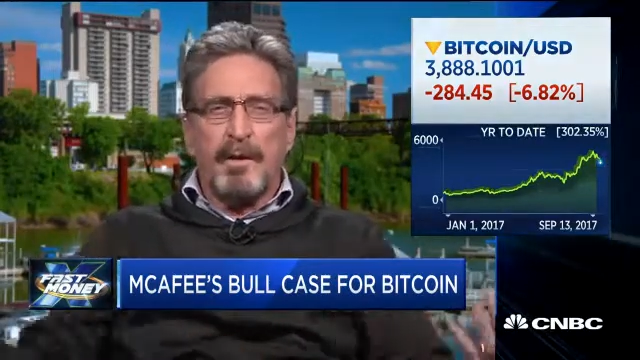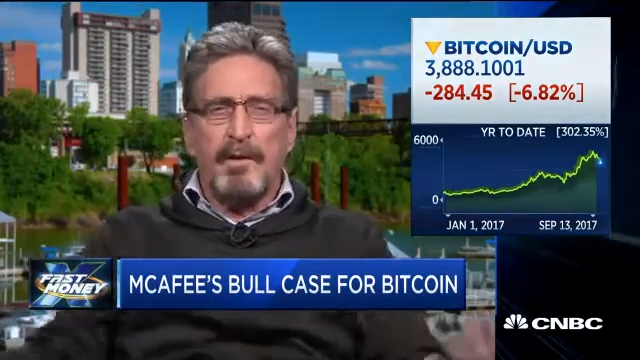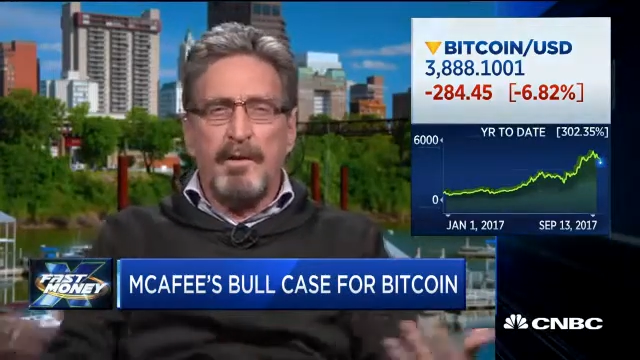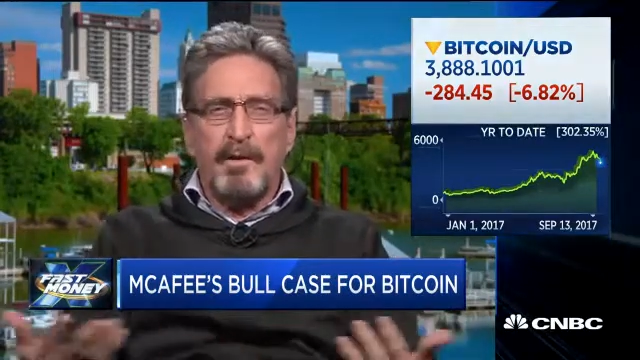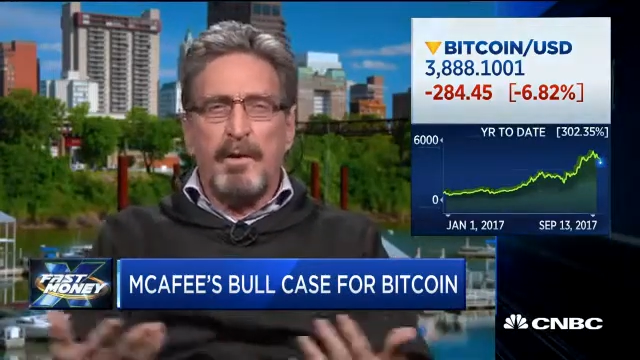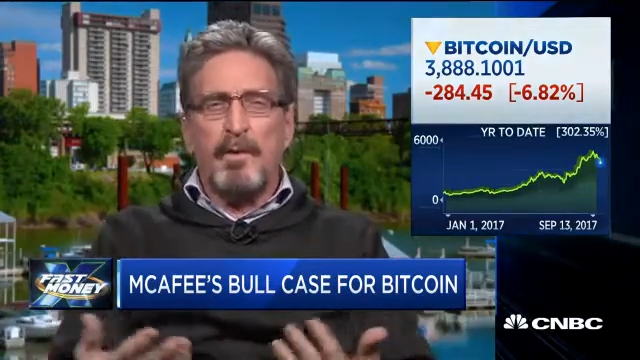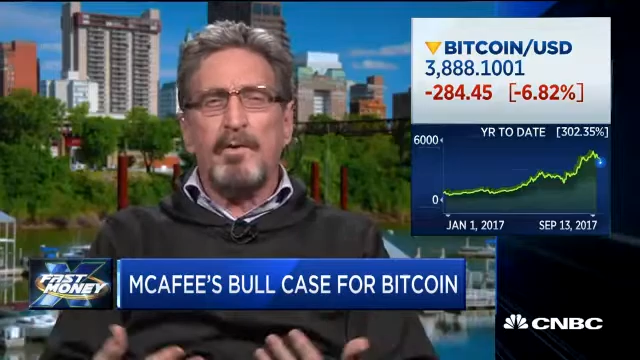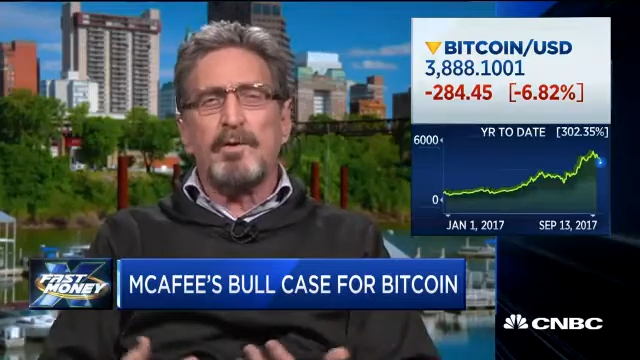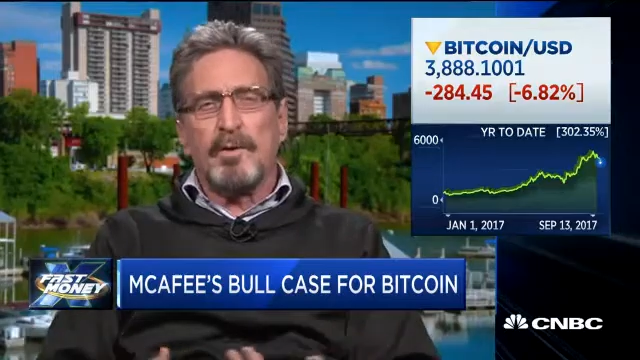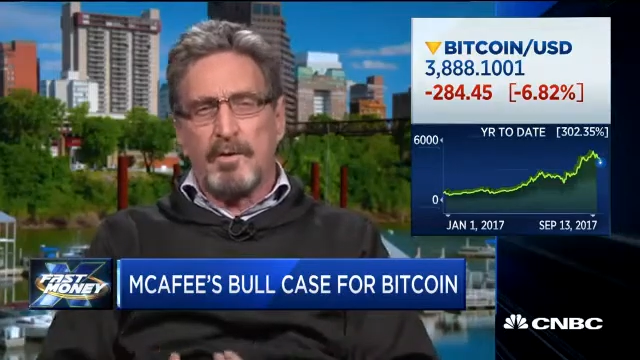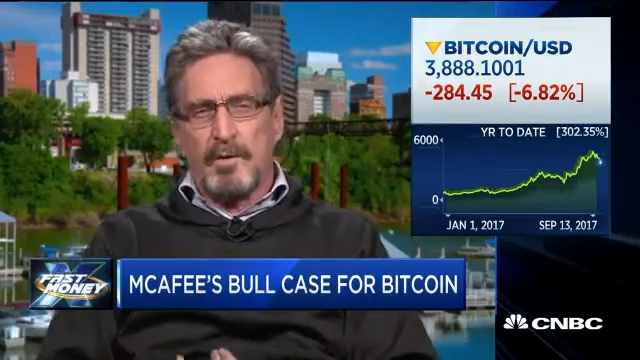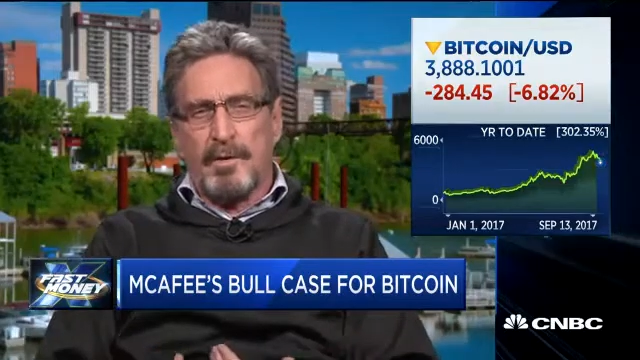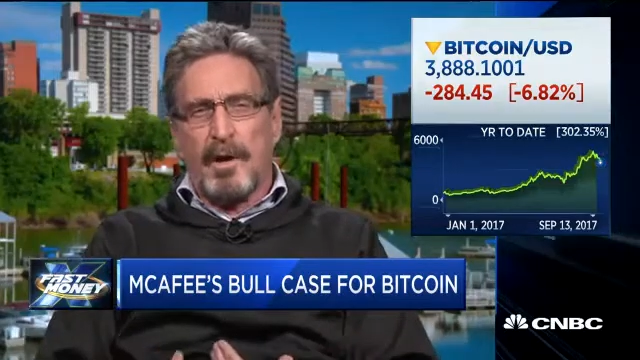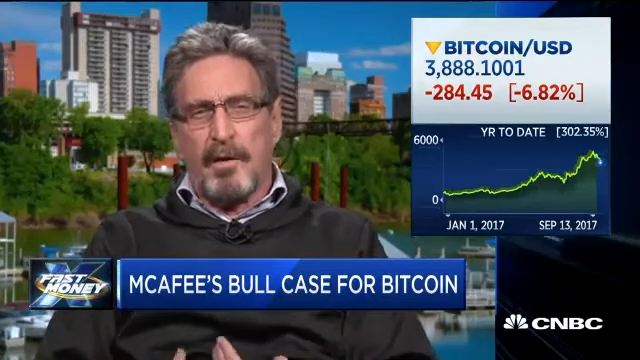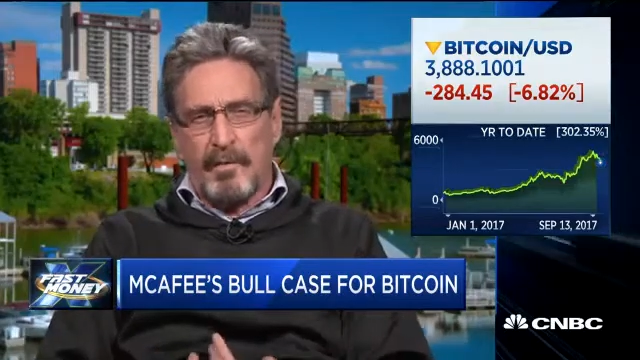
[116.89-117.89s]
the
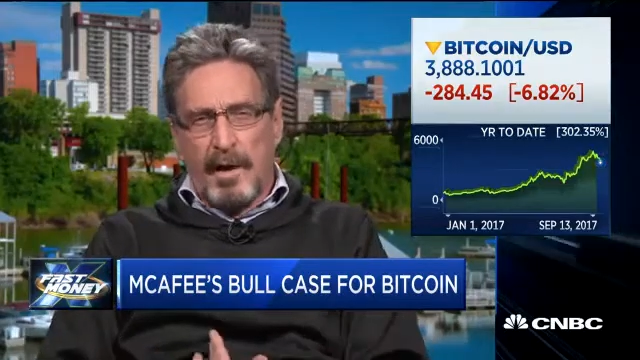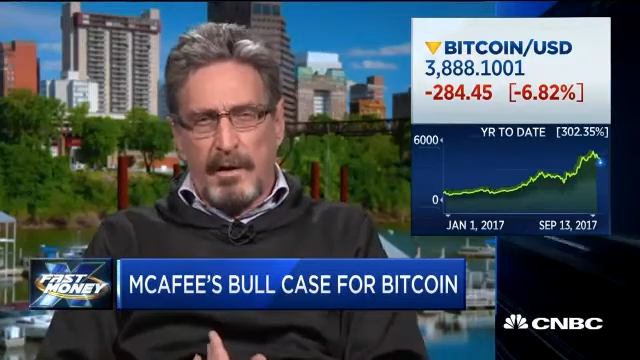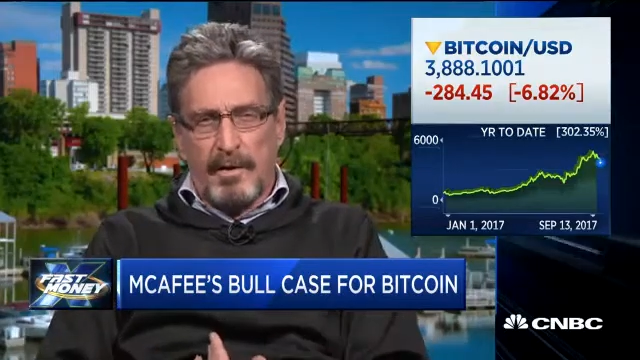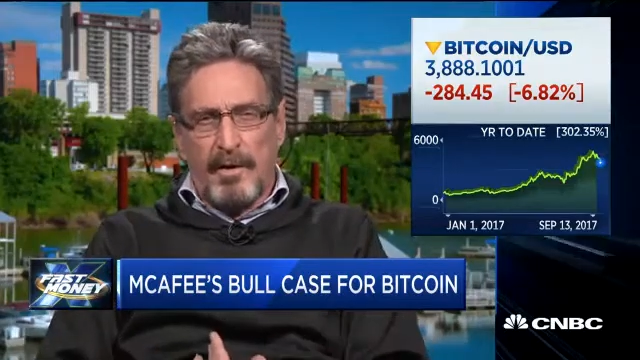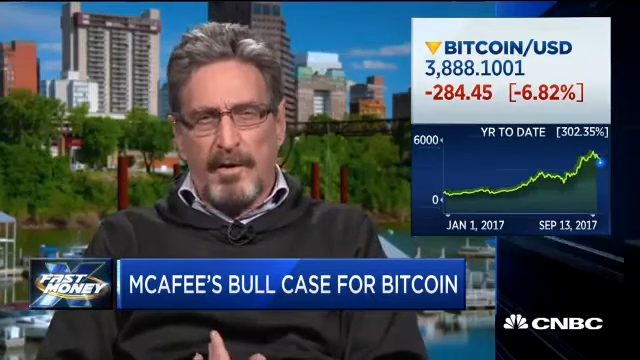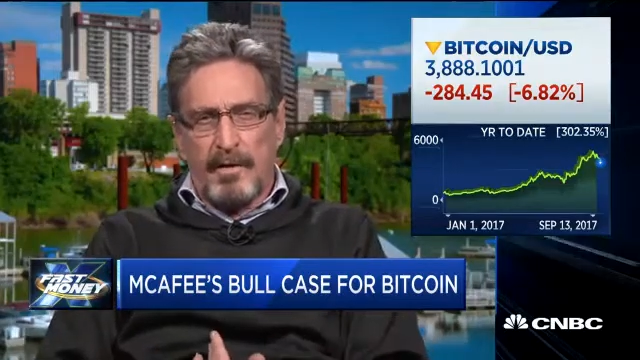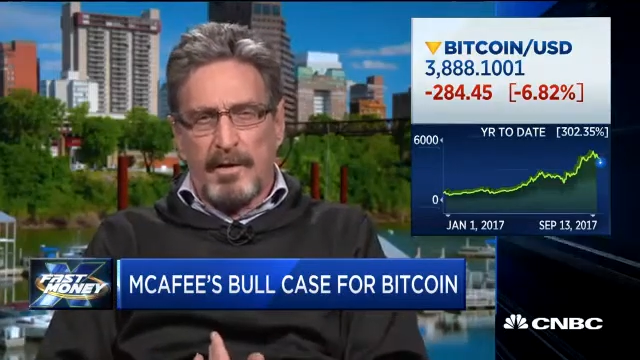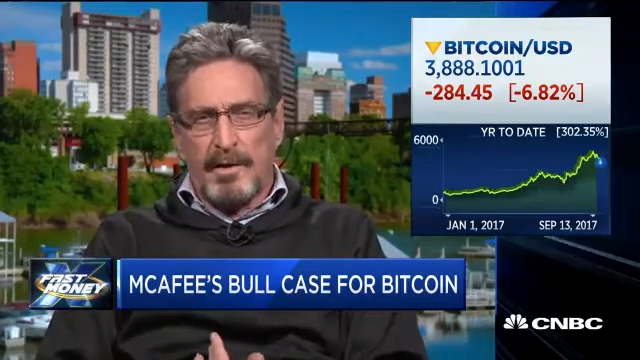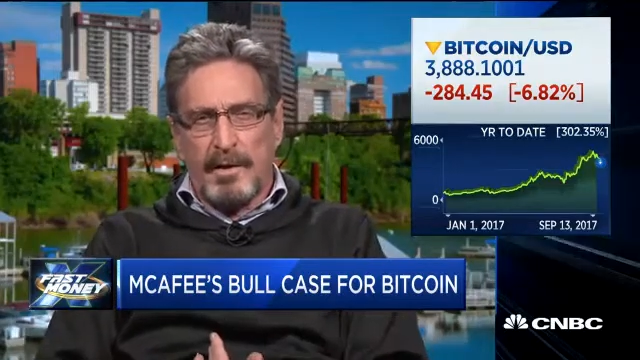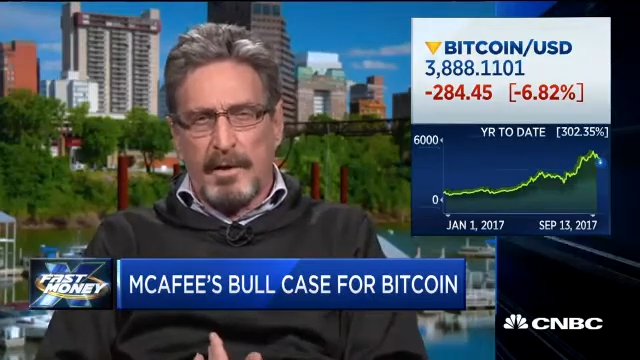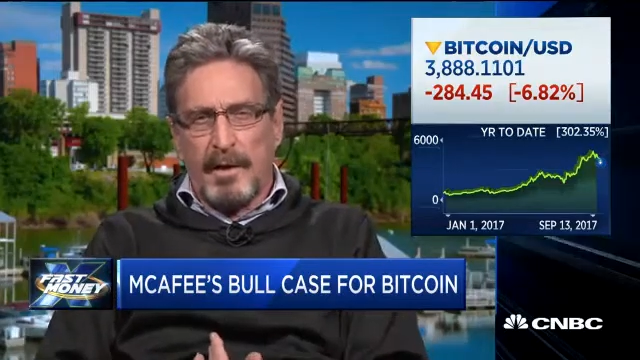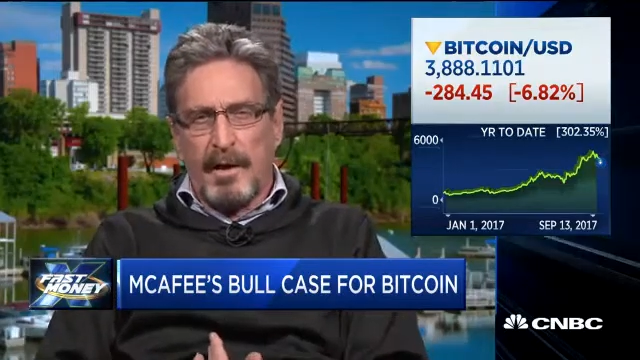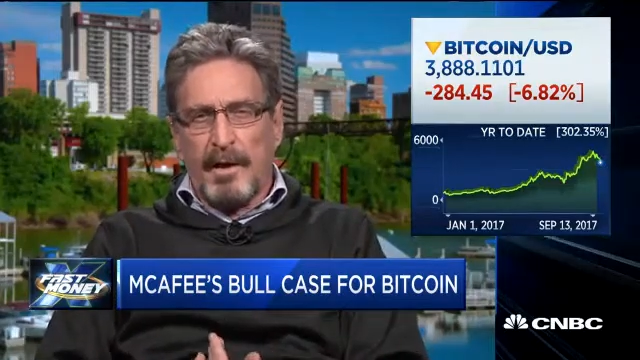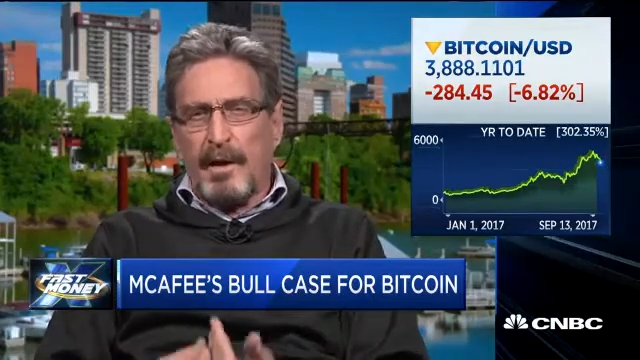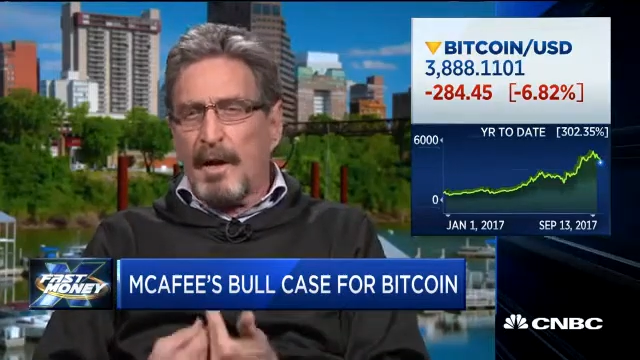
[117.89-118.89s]
users of that currency.